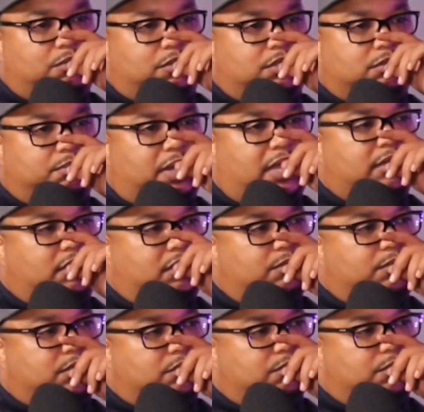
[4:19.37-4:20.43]
was Mike D
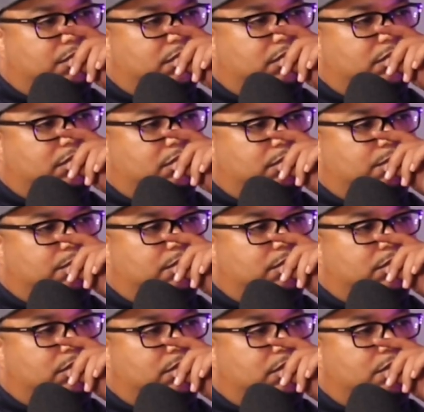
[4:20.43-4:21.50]
was the one
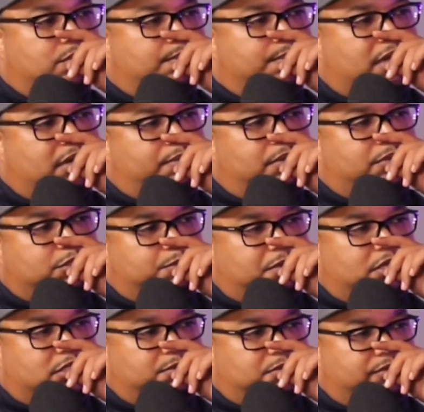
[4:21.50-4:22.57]
who might have been
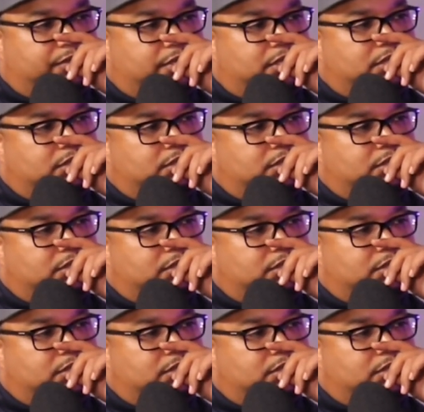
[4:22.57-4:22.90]
responsible for that.